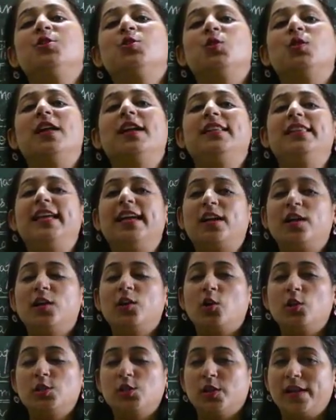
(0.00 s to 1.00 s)
so that they
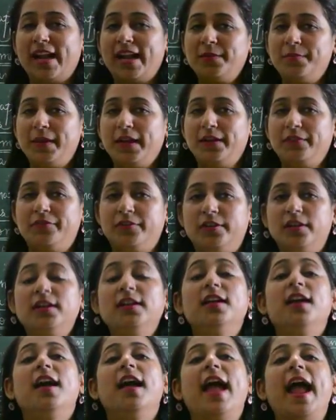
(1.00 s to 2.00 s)
can also get
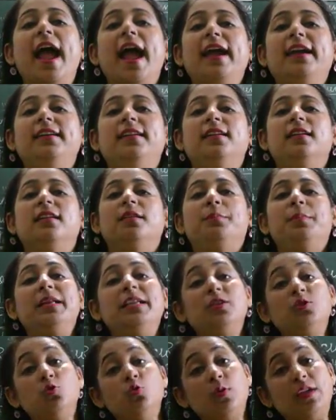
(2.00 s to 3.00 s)
benefited. And
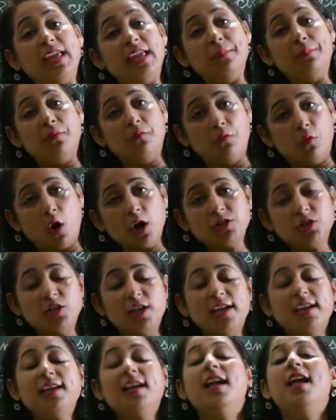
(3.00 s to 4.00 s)
please do keep
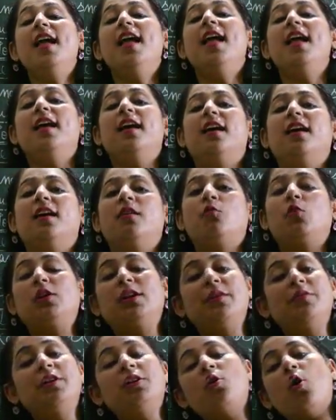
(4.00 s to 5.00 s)
watching.
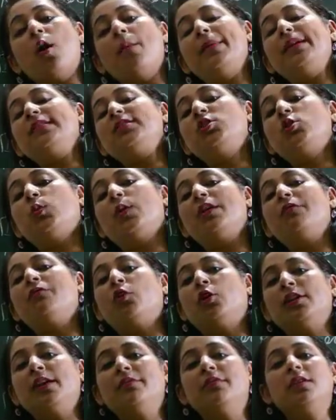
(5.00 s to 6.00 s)
Whatever comments you give,
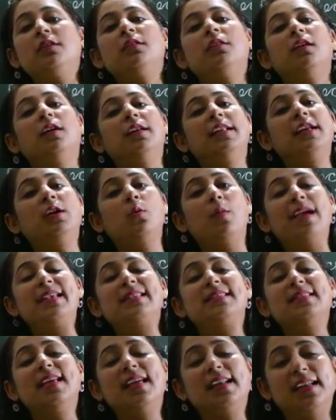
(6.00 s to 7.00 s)
whatever
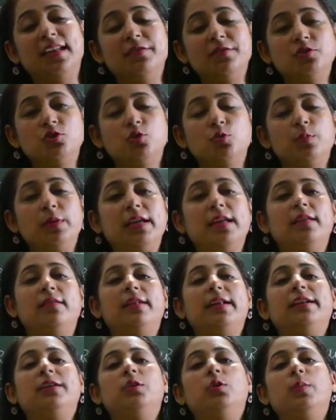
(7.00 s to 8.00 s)
requests are given to me
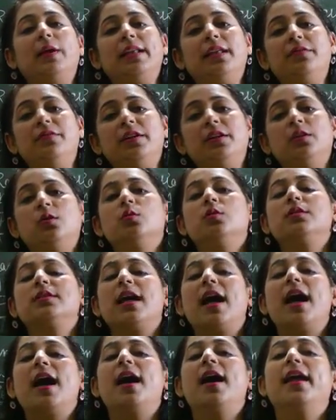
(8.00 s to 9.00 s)
related to any videos,
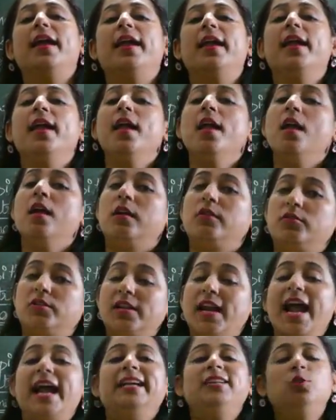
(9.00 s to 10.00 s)
I
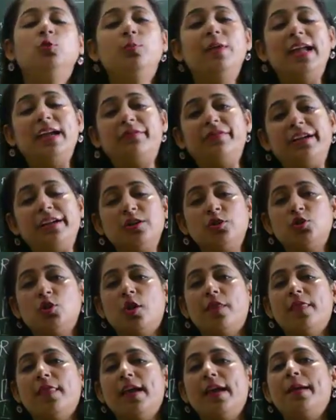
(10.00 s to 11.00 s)
try to make videos
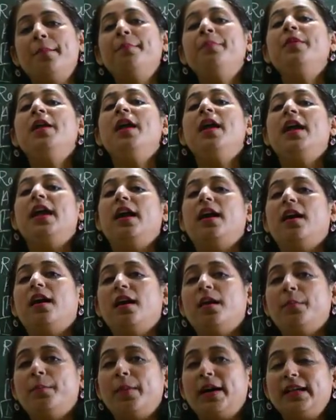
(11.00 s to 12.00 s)
on them.
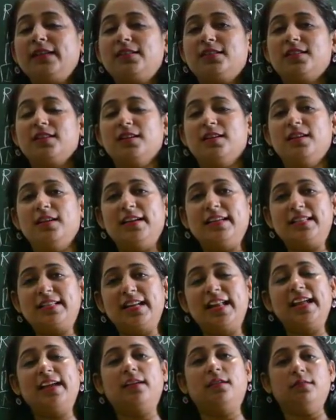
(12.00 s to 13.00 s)
But it's
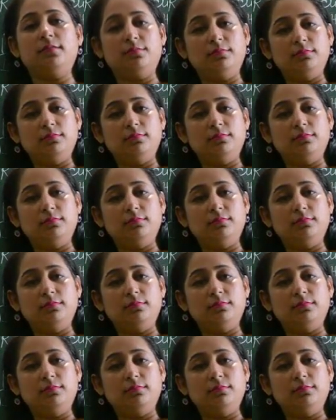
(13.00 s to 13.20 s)
like,